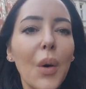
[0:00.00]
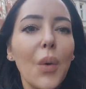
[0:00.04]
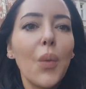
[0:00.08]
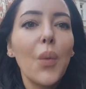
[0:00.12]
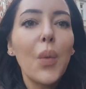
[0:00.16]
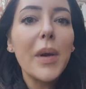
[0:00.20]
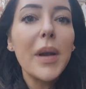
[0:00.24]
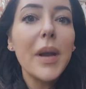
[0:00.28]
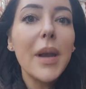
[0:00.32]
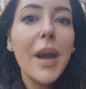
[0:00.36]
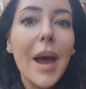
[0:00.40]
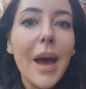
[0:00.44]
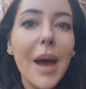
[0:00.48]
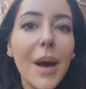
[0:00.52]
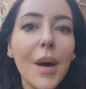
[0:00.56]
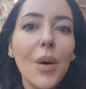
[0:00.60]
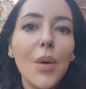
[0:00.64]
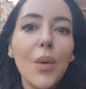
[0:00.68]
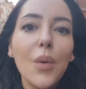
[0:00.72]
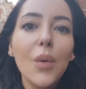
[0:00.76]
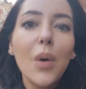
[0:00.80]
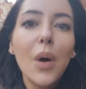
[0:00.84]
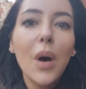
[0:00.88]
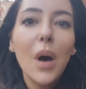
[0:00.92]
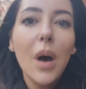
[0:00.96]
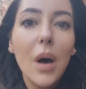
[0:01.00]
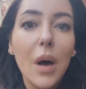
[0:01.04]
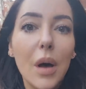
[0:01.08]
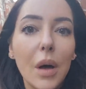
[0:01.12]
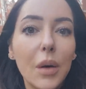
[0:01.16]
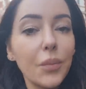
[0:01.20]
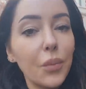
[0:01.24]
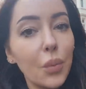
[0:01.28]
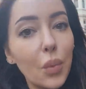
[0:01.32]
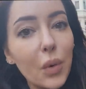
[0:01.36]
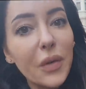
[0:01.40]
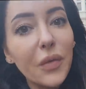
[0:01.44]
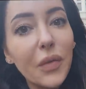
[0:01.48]
We're now,
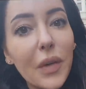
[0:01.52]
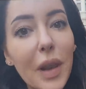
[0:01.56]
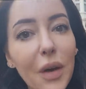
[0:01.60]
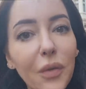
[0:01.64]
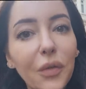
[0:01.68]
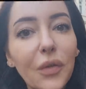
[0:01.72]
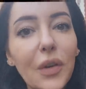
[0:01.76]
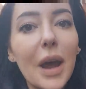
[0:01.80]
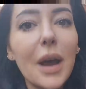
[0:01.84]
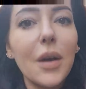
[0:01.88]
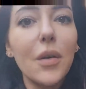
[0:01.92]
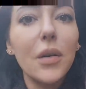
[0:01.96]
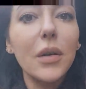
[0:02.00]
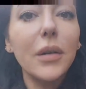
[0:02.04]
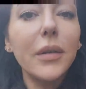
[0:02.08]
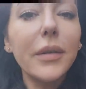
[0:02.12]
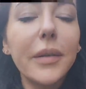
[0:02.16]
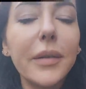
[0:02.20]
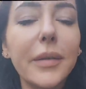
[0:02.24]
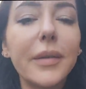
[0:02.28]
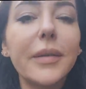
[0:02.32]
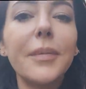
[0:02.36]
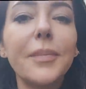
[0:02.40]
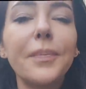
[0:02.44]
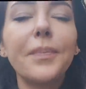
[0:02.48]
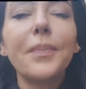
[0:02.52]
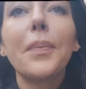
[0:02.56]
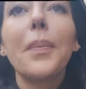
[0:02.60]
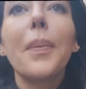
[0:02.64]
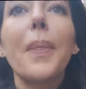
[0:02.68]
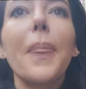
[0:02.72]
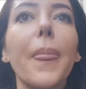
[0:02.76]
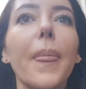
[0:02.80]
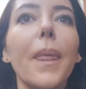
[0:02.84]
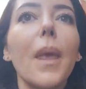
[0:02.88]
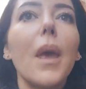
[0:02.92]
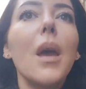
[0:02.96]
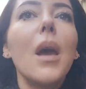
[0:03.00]
we've left Harrods.
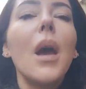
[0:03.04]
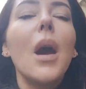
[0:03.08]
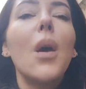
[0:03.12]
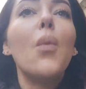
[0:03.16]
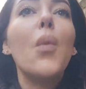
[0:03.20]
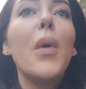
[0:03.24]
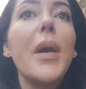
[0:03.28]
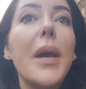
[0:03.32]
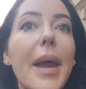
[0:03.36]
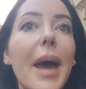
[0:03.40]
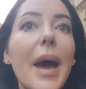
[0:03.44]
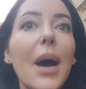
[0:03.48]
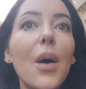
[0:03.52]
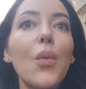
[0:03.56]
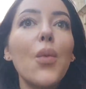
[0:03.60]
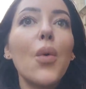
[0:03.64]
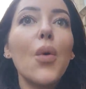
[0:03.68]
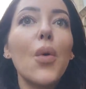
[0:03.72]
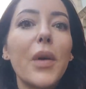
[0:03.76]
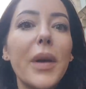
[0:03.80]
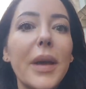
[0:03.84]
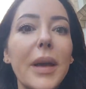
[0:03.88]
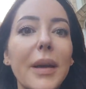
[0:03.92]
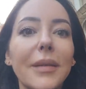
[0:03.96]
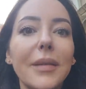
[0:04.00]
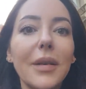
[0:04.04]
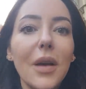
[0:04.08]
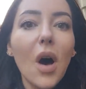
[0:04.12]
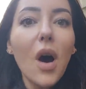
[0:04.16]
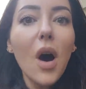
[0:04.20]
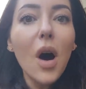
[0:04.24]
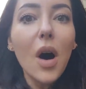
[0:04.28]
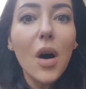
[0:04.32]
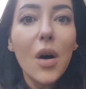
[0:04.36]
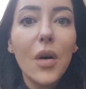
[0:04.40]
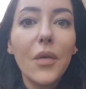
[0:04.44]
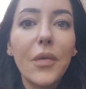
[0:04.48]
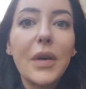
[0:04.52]
We're now walking to
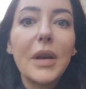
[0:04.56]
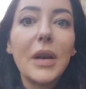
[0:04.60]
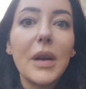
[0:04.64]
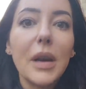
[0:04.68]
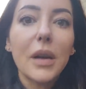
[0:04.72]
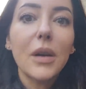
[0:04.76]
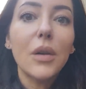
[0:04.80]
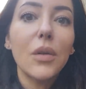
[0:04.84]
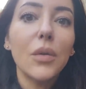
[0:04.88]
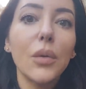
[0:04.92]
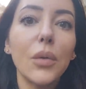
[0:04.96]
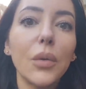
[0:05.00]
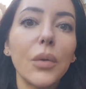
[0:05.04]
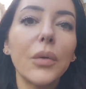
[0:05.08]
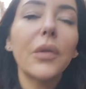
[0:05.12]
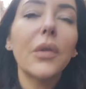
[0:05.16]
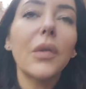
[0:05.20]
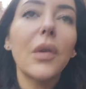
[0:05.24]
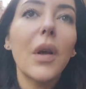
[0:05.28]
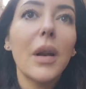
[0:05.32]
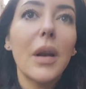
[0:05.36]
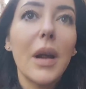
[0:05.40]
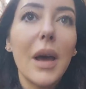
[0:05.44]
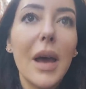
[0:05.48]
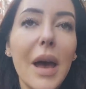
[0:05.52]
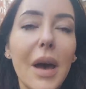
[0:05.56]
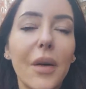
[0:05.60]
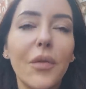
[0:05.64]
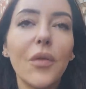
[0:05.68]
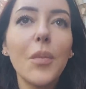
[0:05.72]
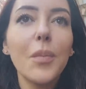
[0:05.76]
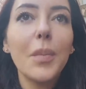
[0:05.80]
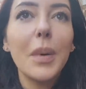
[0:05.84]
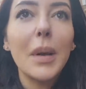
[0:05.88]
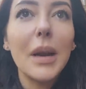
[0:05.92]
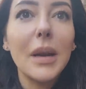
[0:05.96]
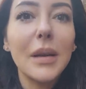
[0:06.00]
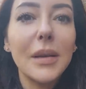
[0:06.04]
Harvey Nichols, and I
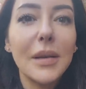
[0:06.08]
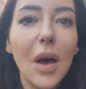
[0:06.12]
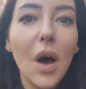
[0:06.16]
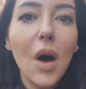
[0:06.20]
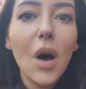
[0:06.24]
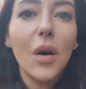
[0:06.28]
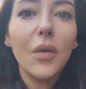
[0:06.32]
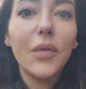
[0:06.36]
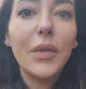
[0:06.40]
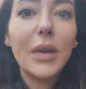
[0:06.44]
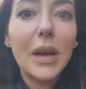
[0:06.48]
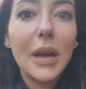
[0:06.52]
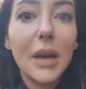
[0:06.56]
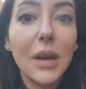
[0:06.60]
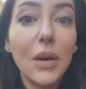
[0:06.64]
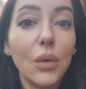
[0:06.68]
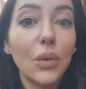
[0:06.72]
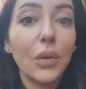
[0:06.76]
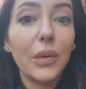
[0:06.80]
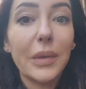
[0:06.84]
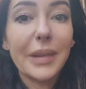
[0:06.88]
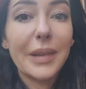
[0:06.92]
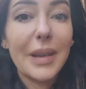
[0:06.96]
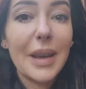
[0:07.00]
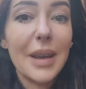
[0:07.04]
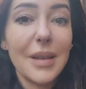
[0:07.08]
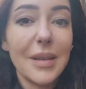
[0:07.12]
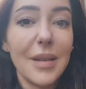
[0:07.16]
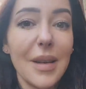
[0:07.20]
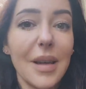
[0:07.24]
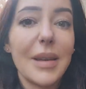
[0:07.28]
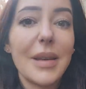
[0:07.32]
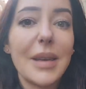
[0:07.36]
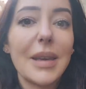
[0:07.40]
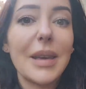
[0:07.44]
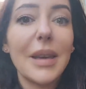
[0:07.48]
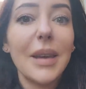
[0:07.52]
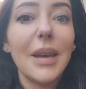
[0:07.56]
haven't been into Harvey Nichols in
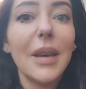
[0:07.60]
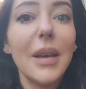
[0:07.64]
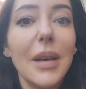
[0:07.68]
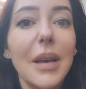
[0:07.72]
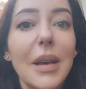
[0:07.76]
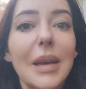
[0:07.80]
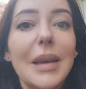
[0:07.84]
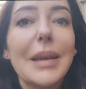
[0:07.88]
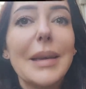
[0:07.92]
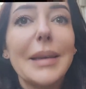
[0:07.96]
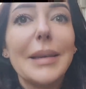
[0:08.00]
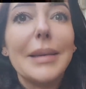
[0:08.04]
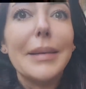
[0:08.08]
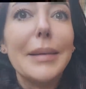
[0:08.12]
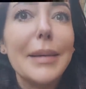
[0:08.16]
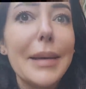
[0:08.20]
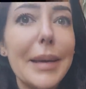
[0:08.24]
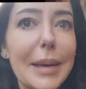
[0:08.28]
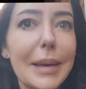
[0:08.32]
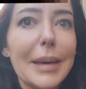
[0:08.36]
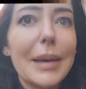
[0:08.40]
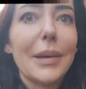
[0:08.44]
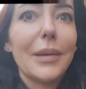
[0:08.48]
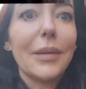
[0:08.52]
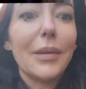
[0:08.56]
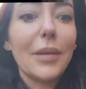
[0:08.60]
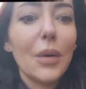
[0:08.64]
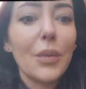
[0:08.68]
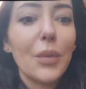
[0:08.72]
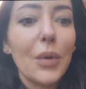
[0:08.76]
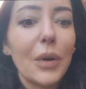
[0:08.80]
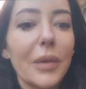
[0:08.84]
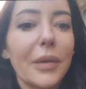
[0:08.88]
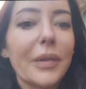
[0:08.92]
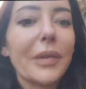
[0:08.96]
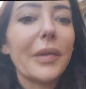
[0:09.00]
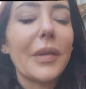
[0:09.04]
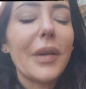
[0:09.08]
like years, I
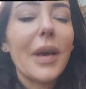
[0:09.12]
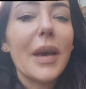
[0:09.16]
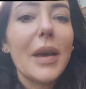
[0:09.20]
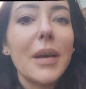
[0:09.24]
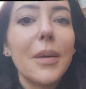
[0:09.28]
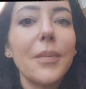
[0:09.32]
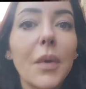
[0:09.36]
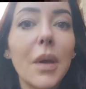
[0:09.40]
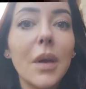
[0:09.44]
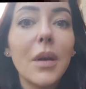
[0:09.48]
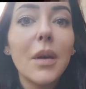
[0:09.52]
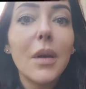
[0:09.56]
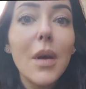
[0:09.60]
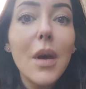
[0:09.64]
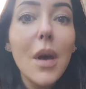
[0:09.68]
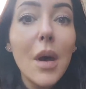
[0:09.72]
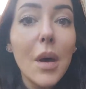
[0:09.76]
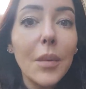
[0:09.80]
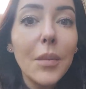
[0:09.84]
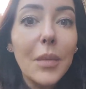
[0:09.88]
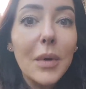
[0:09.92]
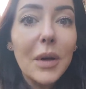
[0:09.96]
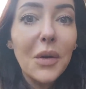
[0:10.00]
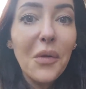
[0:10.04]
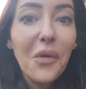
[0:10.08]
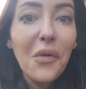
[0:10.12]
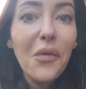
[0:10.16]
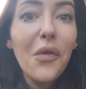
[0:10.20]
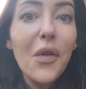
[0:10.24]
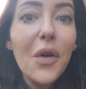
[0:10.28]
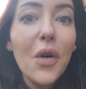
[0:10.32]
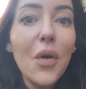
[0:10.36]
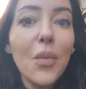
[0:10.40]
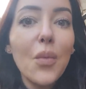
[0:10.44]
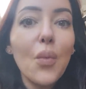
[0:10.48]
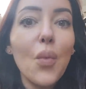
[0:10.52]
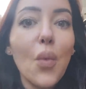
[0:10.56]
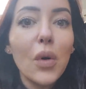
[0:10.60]
want to say. I'm gonna
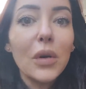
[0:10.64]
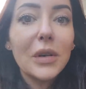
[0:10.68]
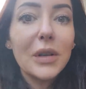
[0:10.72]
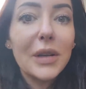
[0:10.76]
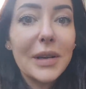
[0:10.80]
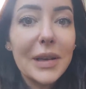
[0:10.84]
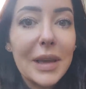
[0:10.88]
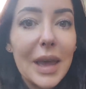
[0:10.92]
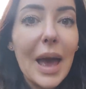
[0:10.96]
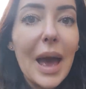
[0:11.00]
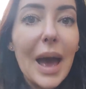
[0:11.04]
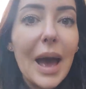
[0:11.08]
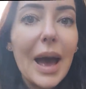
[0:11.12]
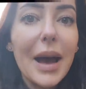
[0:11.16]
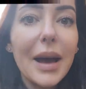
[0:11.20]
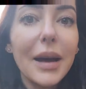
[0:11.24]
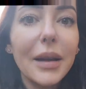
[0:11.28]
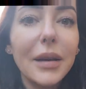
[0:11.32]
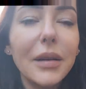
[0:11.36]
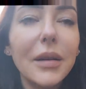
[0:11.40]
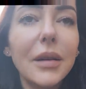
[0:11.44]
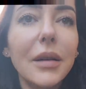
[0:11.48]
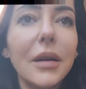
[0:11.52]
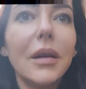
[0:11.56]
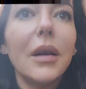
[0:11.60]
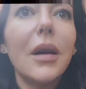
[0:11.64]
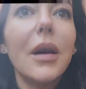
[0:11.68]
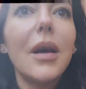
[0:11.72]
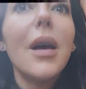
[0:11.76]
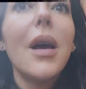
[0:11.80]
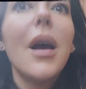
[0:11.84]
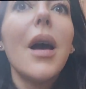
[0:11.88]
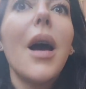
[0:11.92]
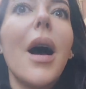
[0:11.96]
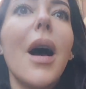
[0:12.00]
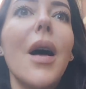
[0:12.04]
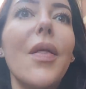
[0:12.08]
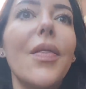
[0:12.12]
film what I can,
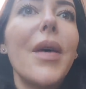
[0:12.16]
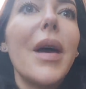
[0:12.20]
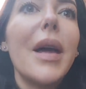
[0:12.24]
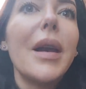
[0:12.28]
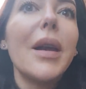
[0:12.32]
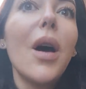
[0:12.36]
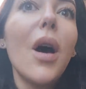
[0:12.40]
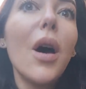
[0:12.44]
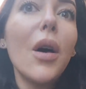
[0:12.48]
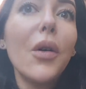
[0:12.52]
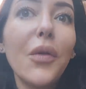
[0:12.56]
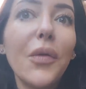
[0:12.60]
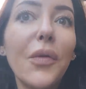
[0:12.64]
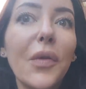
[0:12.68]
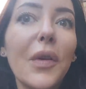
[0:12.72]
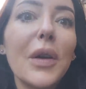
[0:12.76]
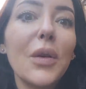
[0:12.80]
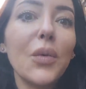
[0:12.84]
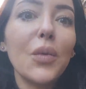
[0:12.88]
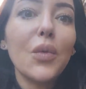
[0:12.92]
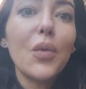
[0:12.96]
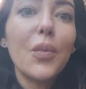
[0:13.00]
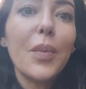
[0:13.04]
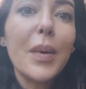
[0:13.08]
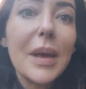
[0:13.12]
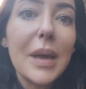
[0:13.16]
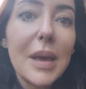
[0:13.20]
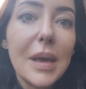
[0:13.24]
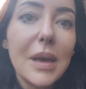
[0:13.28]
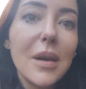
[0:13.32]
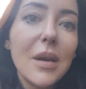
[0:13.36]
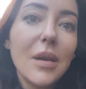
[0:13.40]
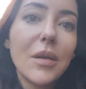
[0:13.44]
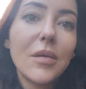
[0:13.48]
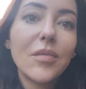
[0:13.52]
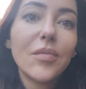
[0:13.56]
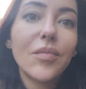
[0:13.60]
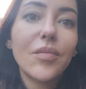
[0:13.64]
and then hopefully it will be
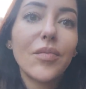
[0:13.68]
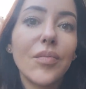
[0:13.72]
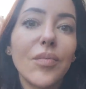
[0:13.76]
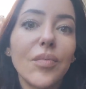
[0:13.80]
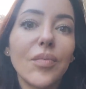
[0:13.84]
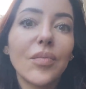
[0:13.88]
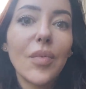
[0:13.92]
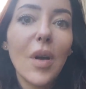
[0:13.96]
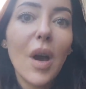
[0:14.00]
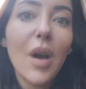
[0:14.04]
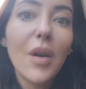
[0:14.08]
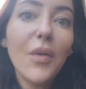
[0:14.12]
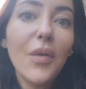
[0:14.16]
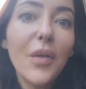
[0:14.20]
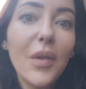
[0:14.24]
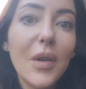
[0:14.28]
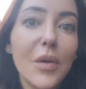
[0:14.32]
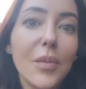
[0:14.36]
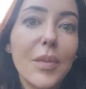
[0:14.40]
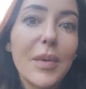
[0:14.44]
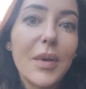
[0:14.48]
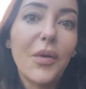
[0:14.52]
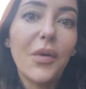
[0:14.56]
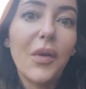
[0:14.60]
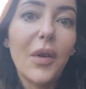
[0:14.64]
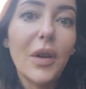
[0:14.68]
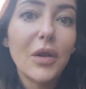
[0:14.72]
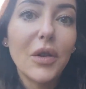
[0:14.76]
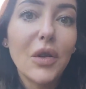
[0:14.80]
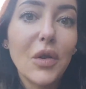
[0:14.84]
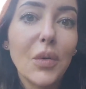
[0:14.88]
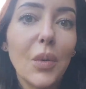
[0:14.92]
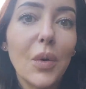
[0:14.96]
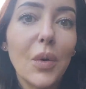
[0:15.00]
fun to